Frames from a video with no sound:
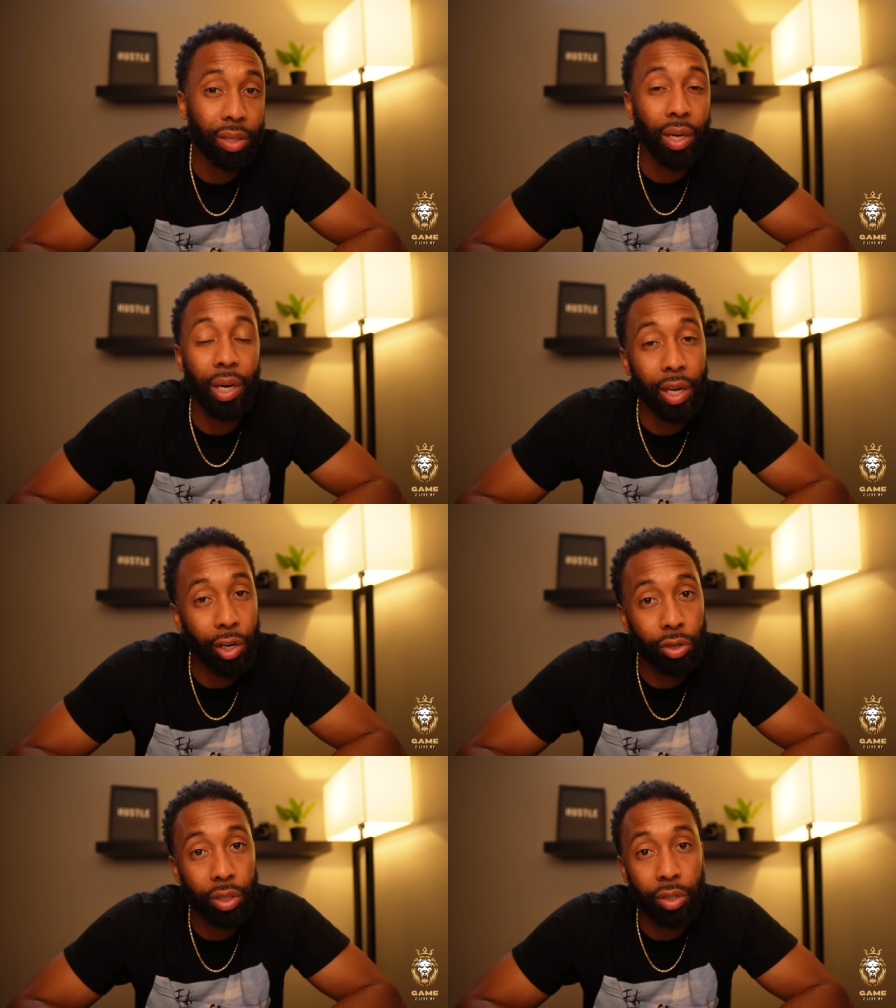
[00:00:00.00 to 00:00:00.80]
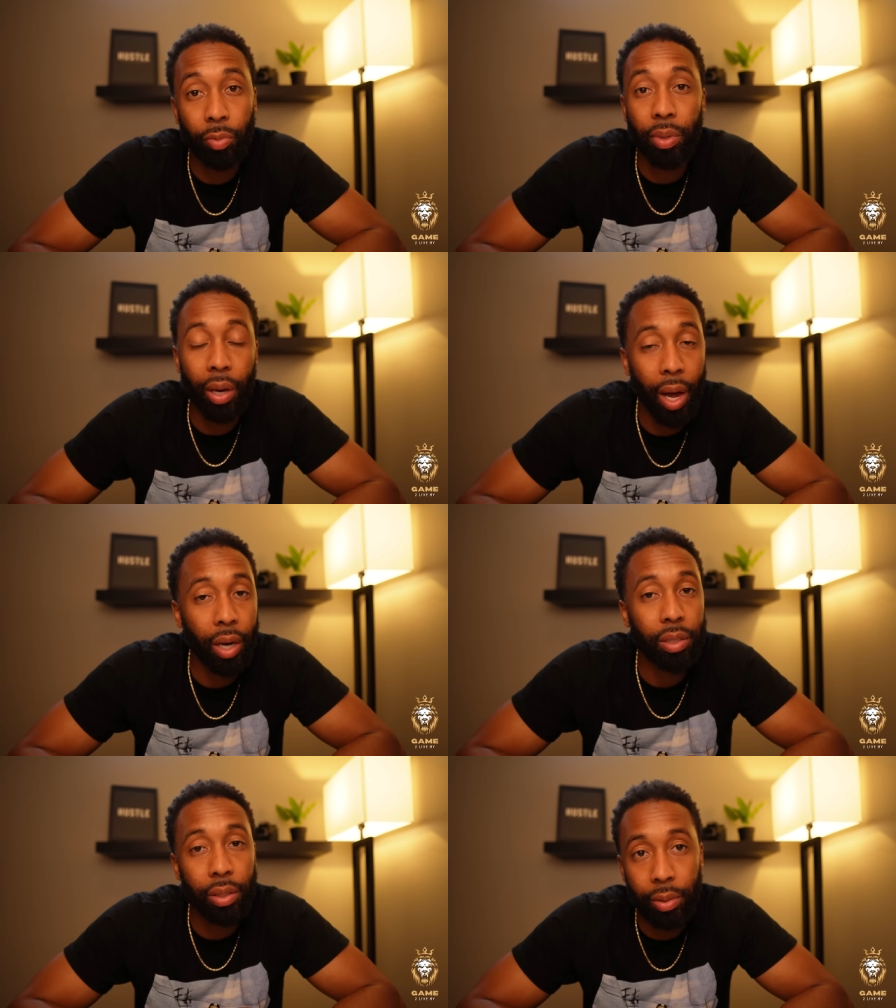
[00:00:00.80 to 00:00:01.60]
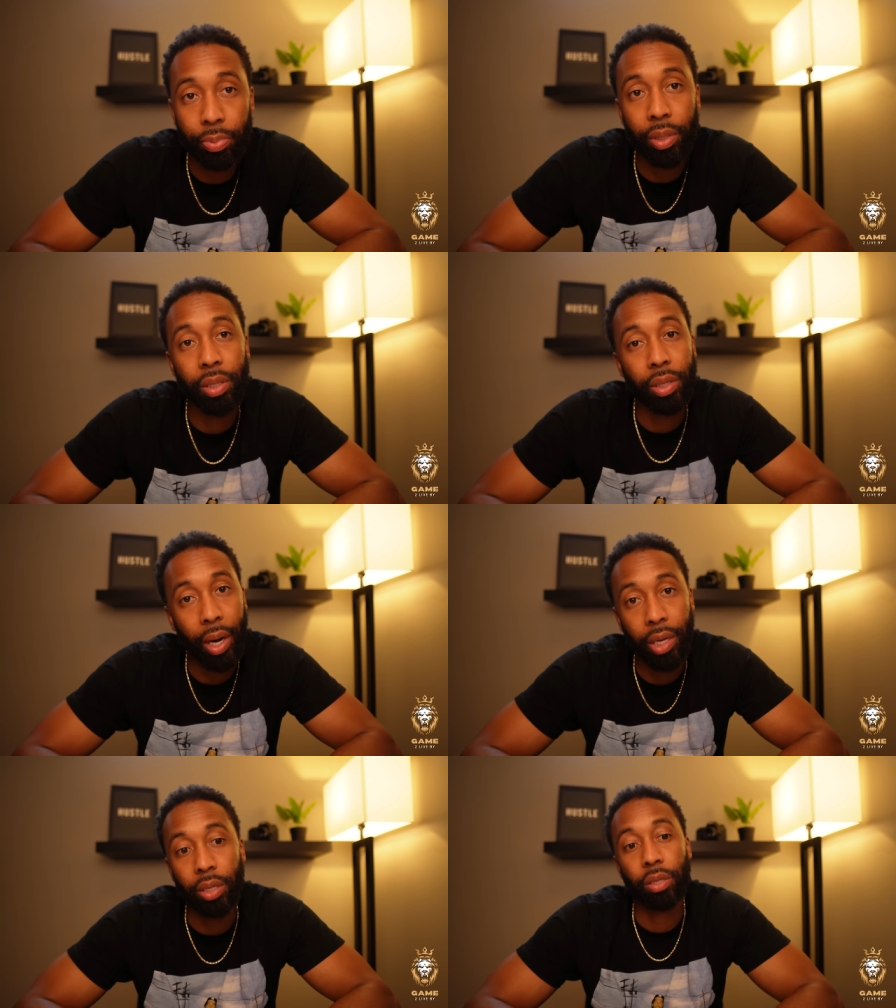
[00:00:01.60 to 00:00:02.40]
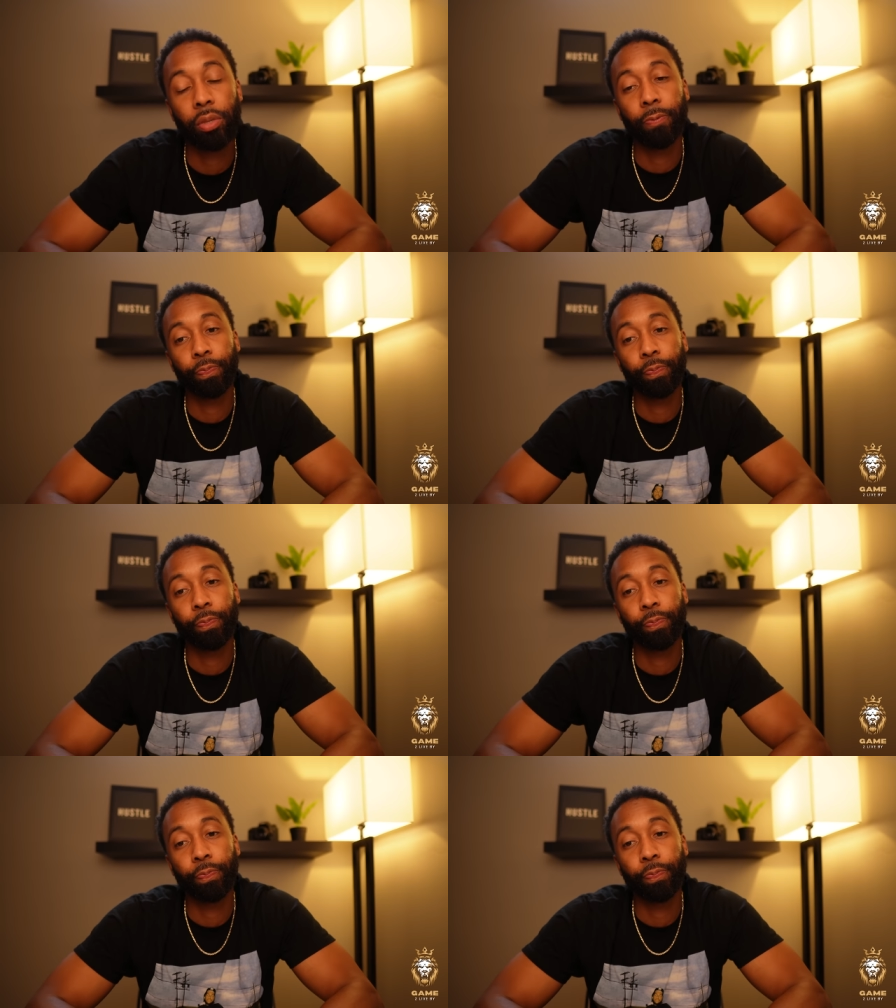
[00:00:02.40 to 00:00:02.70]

it take energy. It's going to be a lot of sleepless nights.